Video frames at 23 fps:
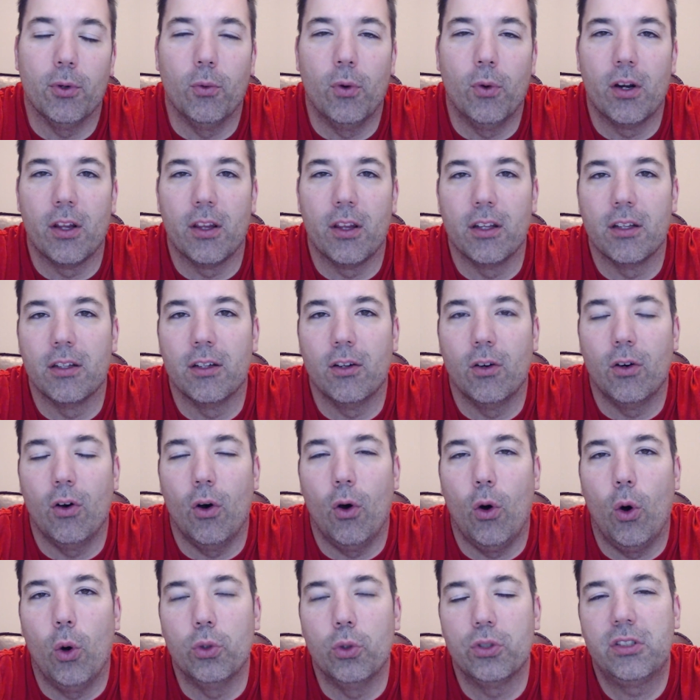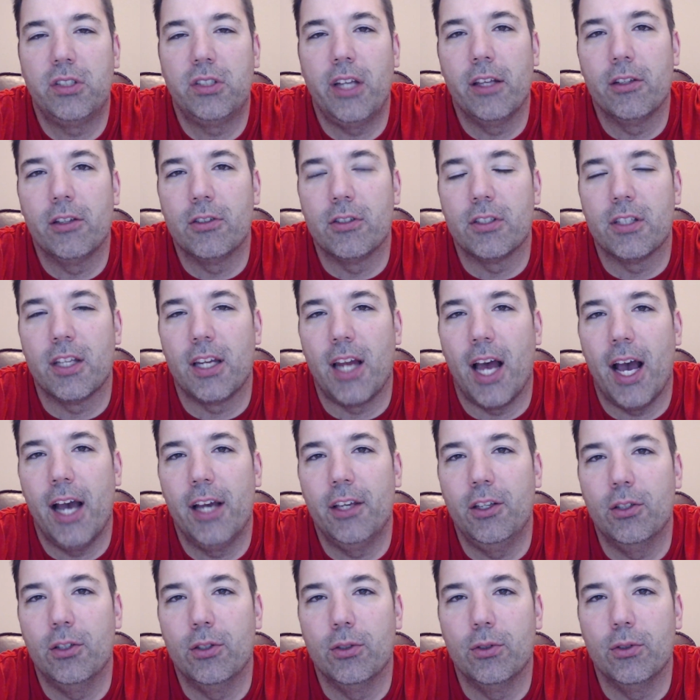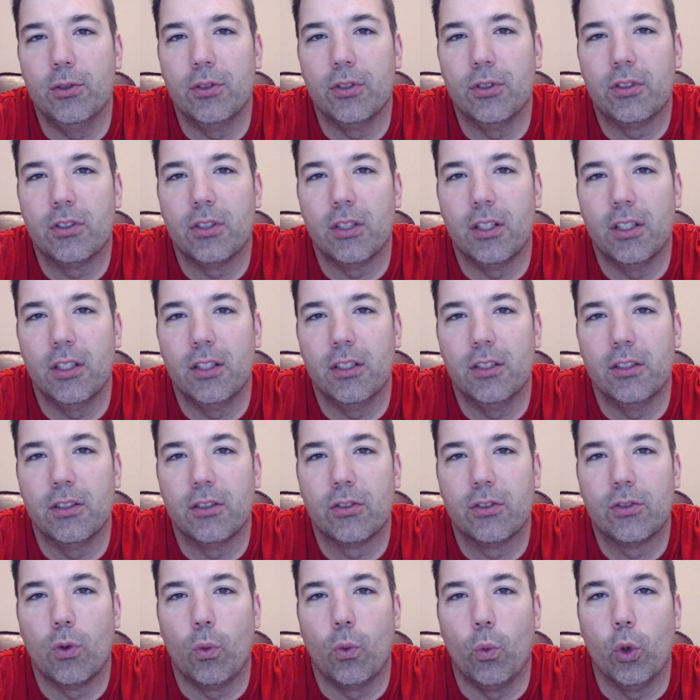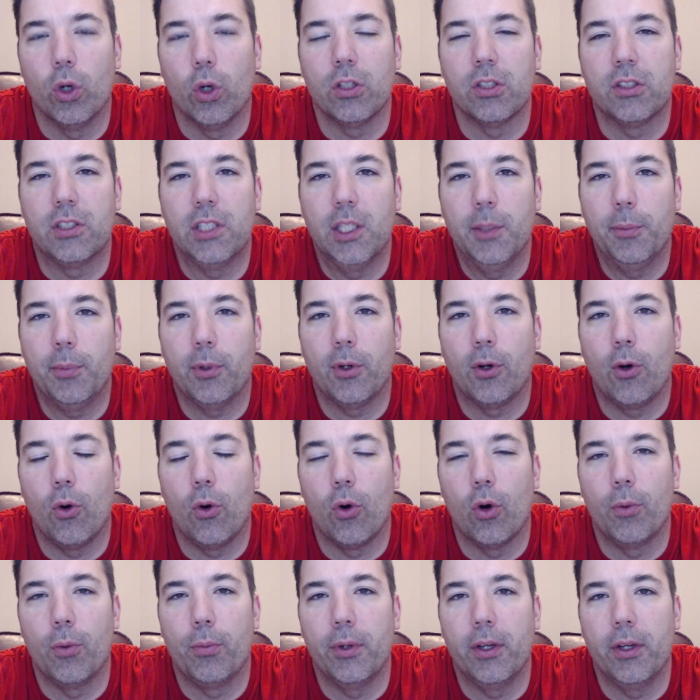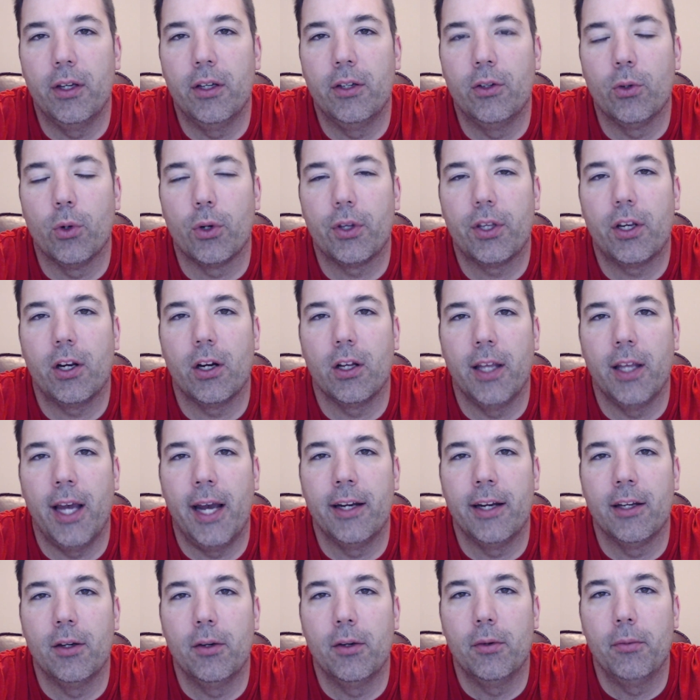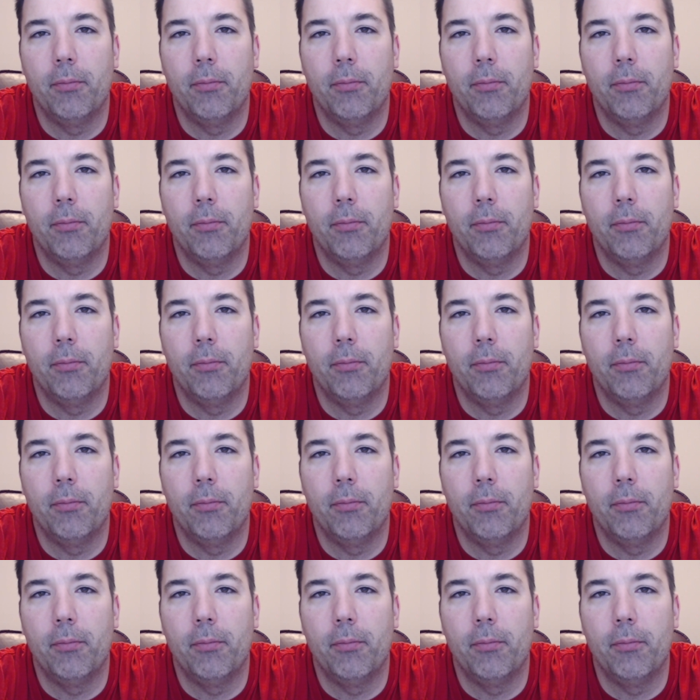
One of the wholesalers that I use is World Timber Corp in North Carolina.